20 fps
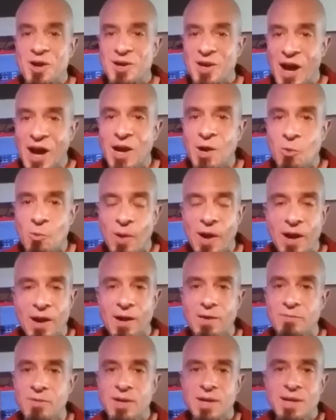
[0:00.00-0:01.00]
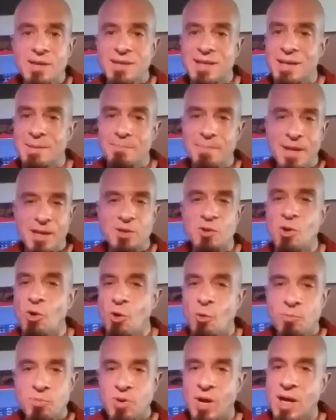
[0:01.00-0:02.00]
are not aware of that can make the
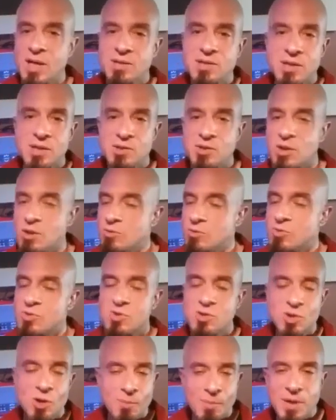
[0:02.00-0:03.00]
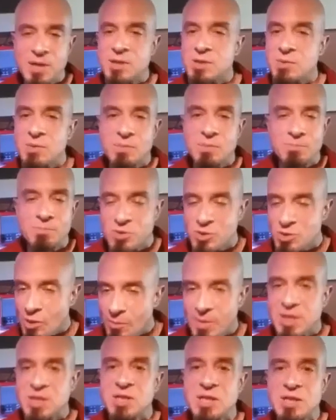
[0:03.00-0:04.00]
whole process go so much, so
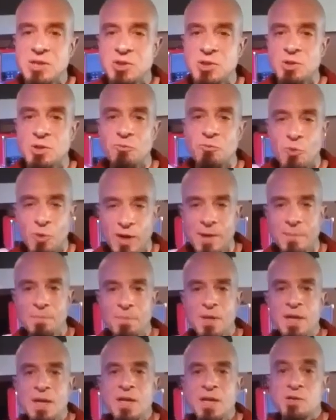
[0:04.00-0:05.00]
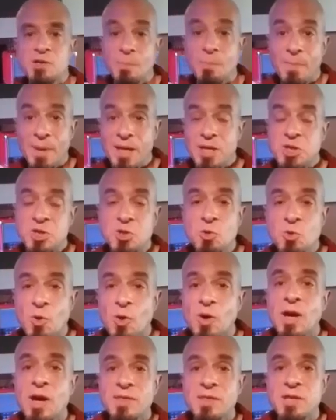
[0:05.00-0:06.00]
much easier for you. So make
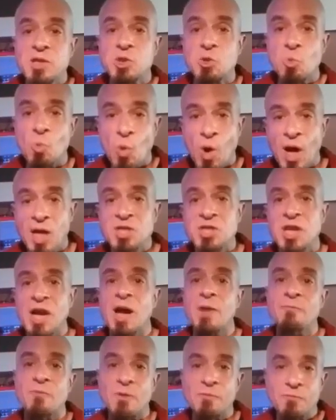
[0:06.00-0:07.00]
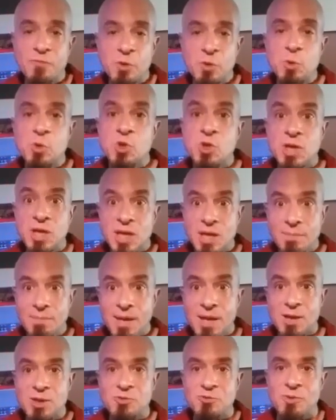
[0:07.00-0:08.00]
sure that you watch out for future
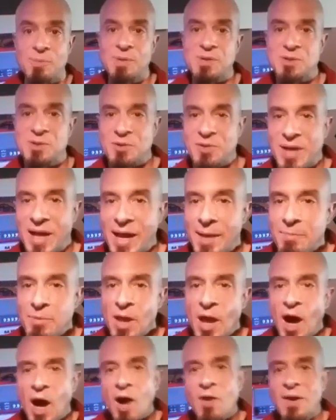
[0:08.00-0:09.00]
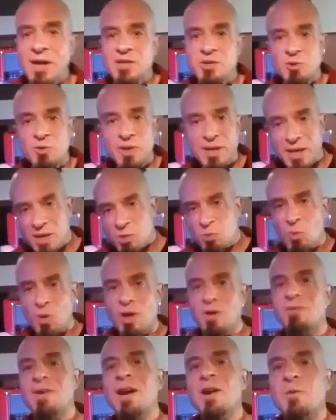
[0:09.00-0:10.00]
emails from us, okay? All right, so get to
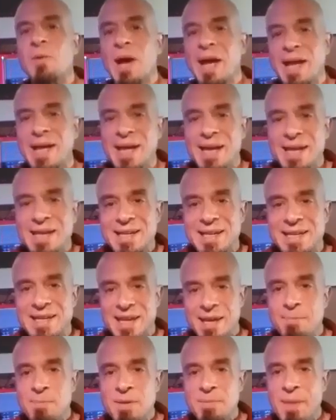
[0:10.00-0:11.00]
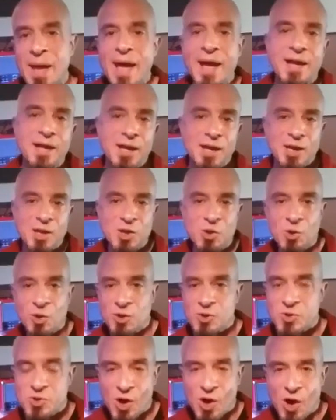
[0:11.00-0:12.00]
work right away get me back
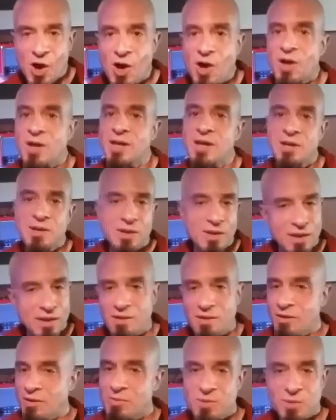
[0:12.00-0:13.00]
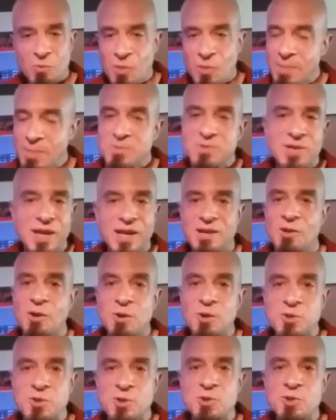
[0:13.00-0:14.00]
your song and uh, your website and
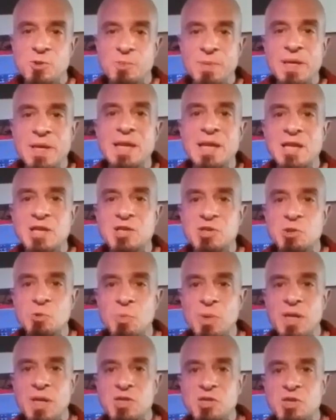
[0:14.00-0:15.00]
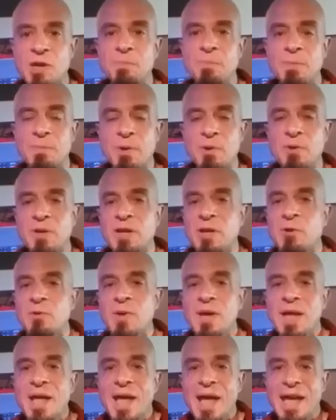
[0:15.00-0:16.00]
all your social media links so that we can start promoting
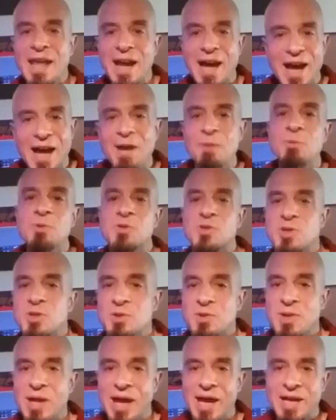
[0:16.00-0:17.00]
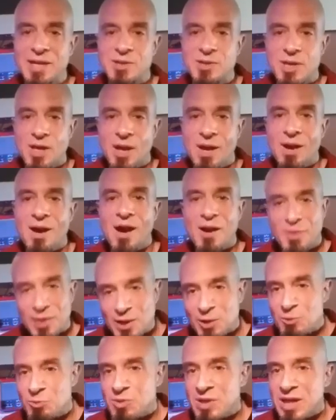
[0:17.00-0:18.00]
you. And I will see you guys on
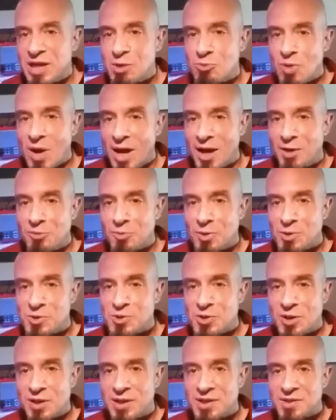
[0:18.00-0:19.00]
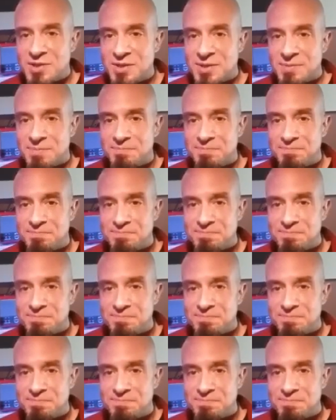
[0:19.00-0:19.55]
the Loudini Rock and Roll Circus.